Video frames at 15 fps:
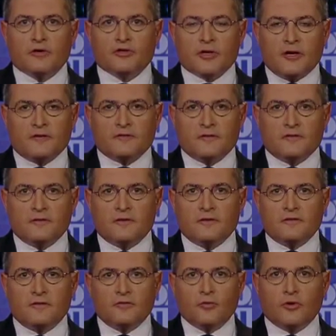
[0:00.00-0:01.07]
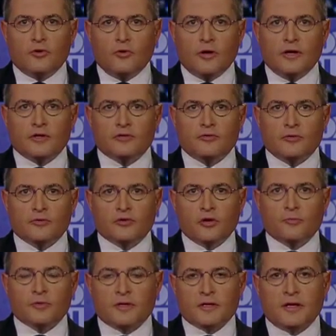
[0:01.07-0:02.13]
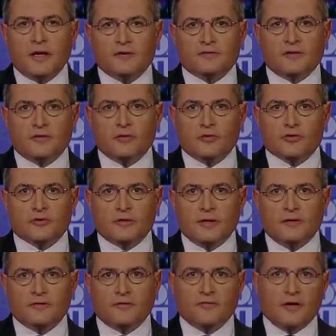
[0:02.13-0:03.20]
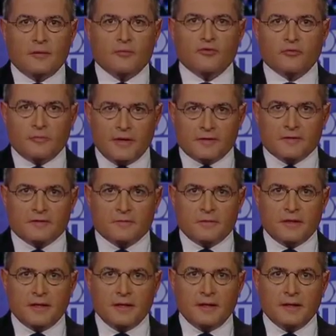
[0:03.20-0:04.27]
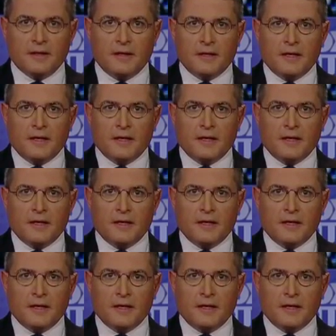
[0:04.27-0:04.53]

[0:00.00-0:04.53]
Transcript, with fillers: justices who are going to interpret the Constitution as the framers meant it to be.